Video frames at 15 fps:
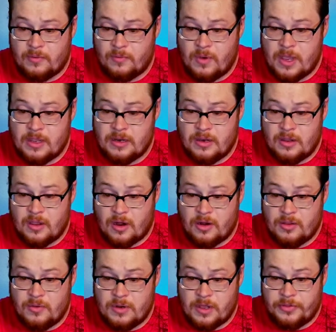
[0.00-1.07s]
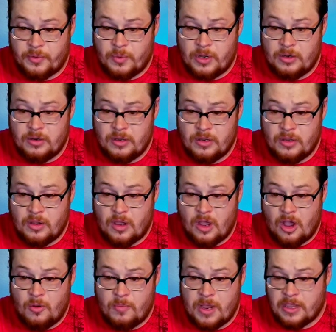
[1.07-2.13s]
Wait, are you another one?
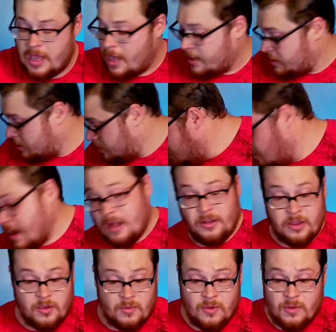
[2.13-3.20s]
Oh my gosh. Well, you.